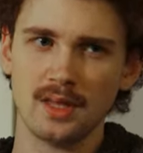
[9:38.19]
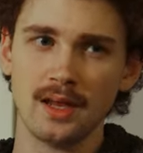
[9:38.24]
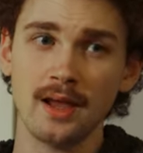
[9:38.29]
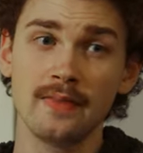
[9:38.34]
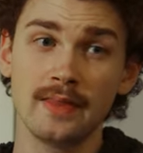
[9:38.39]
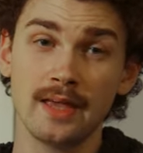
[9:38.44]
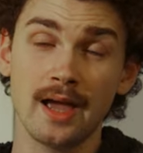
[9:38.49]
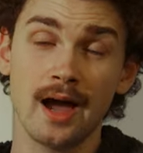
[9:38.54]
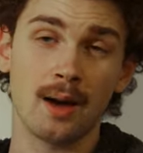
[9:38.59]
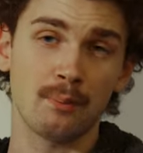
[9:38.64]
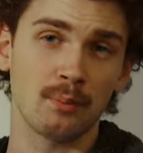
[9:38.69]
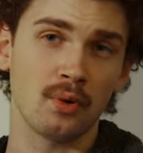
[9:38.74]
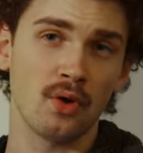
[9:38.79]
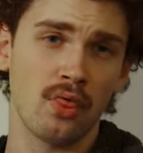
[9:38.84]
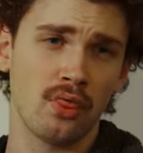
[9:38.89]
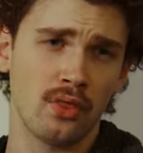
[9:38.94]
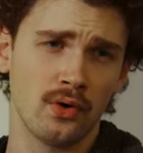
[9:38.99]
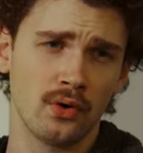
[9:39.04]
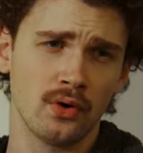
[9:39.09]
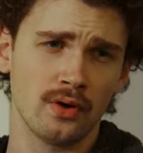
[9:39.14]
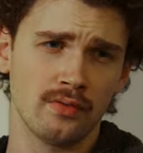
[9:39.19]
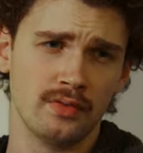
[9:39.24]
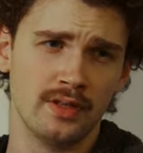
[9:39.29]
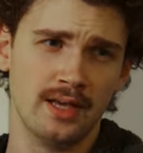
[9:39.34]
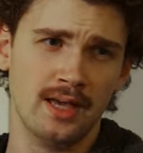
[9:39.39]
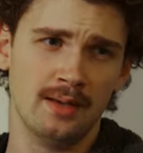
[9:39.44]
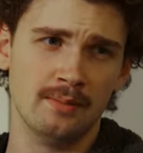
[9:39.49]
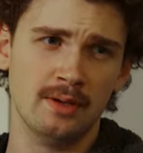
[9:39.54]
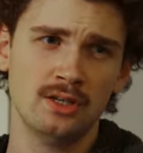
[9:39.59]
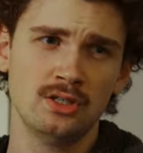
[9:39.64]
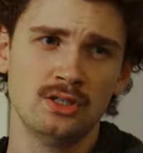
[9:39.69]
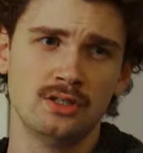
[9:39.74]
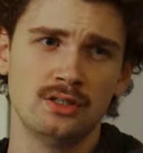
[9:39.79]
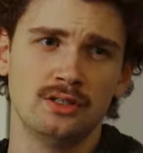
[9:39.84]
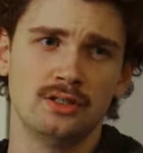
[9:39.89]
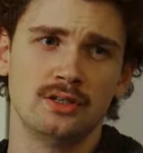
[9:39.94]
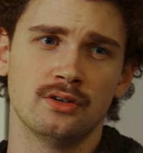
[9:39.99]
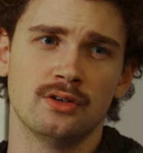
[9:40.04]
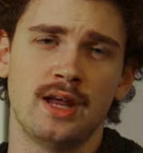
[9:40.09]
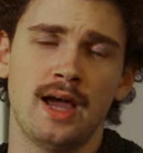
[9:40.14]
in the upper third of the image,
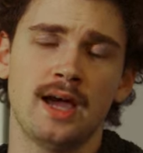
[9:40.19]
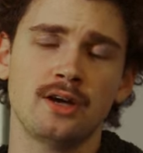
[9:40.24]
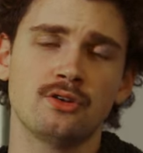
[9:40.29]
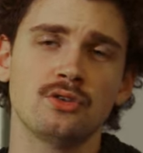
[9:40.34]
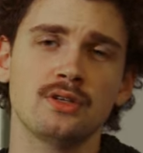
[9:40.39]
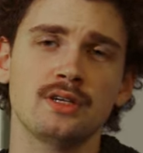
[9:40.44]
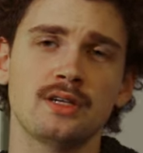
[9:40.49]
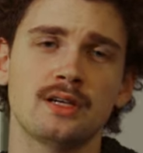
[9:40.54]
you're naturally